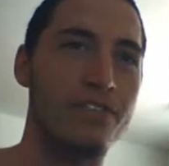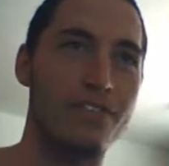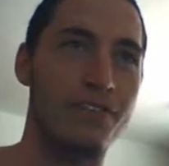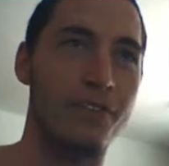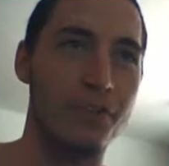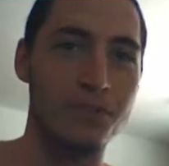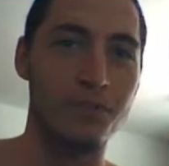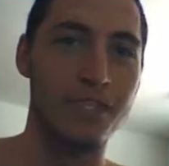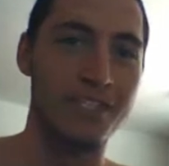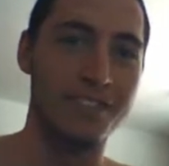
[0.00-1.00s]
The first
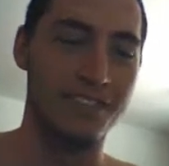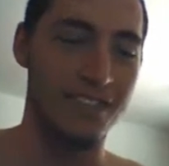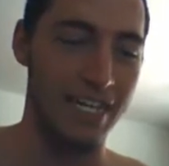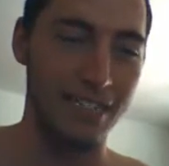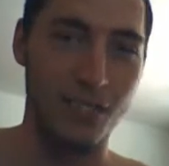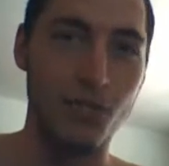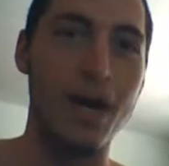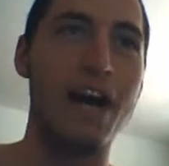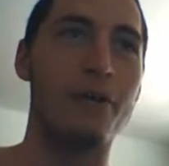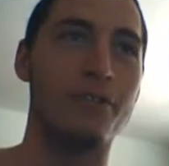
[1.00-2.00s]
one is like 2
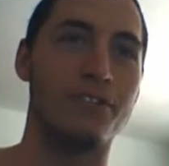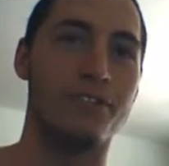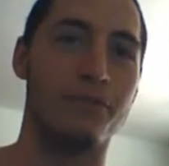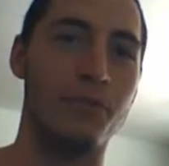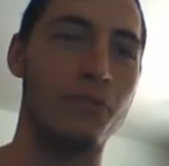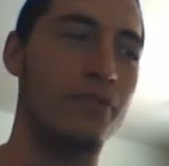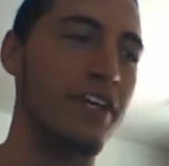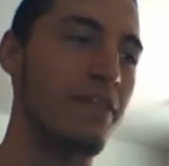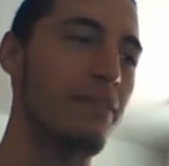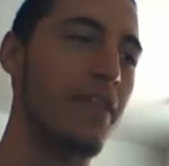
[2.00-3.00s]
hours of
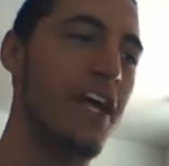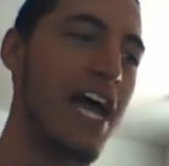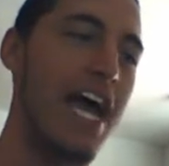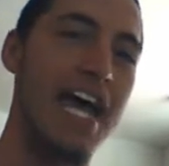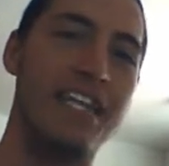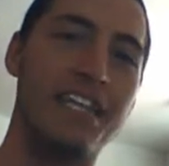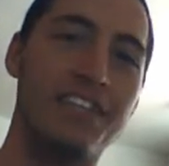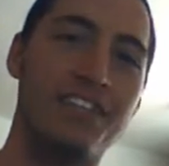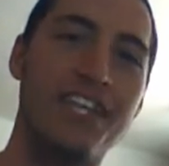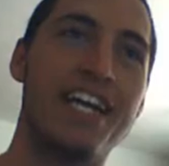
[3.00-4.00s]
movie, and then
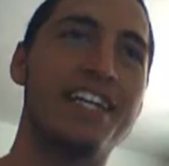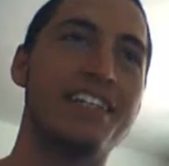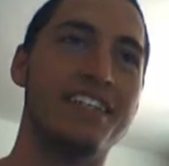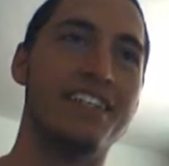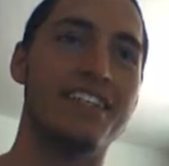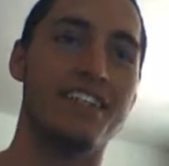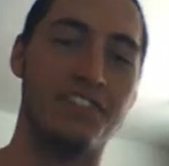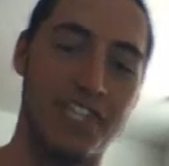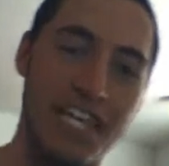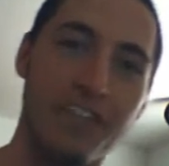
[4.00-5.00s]
the second there's
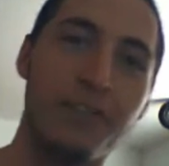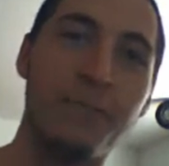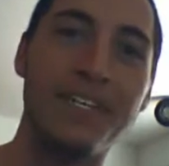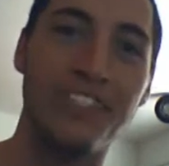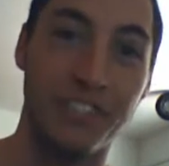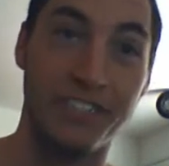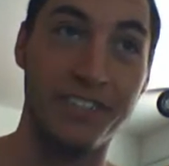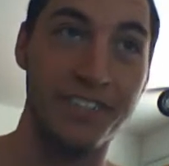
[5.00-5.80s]
an intermission.